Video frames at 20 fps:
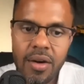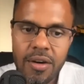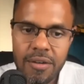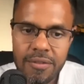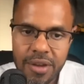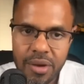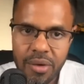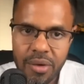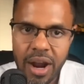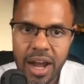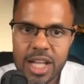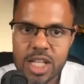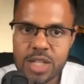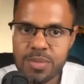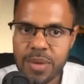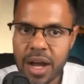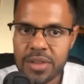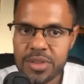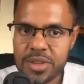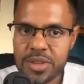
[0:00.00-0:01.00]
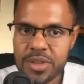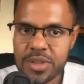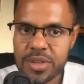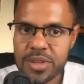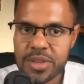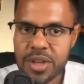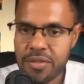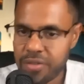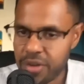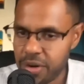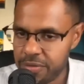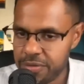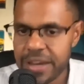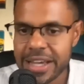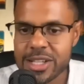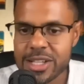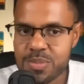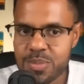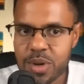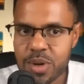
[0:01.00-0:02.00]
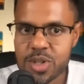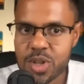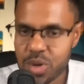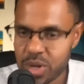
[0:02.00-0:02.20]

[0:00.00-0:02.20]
Viraj Bhatia from Facebook.